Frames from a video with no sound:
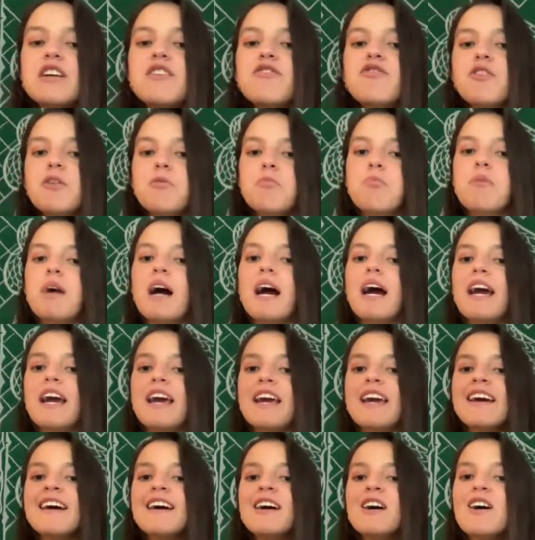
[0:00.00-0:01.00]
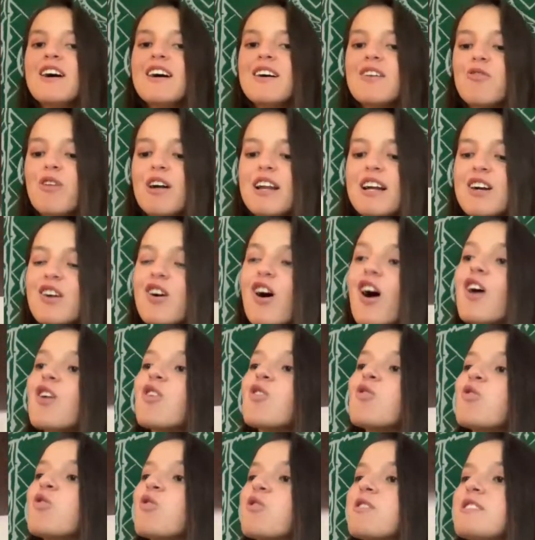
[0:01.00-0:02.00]
from my, what I call
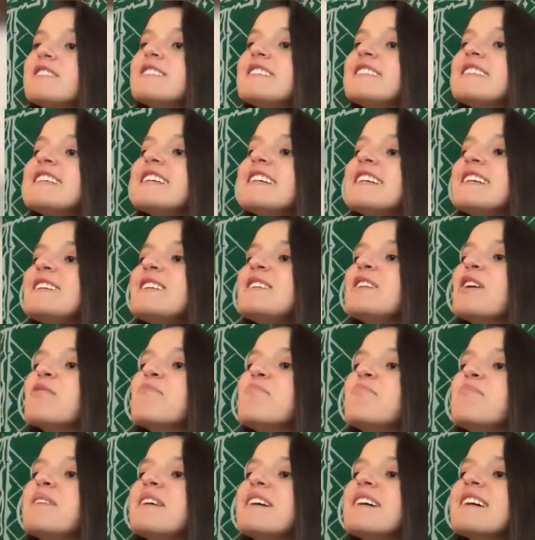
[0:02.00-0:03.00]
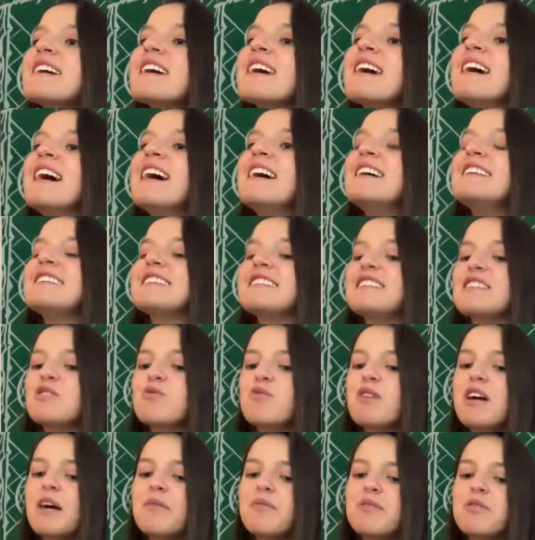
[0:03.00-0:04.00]
quarantine notebook. This is
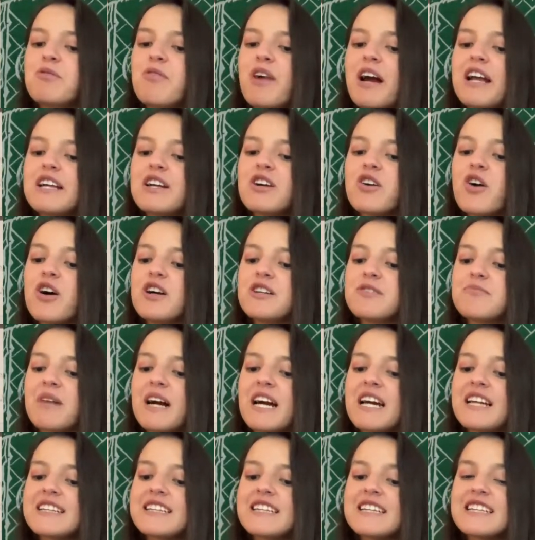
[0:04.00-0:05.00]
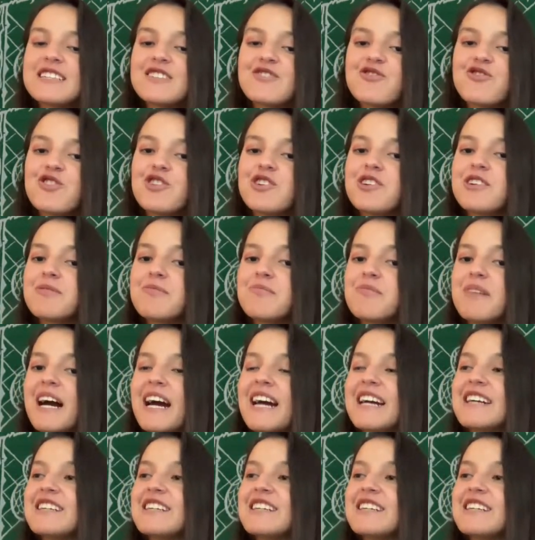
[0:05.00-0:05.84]
where I've been writing all of my ideas for my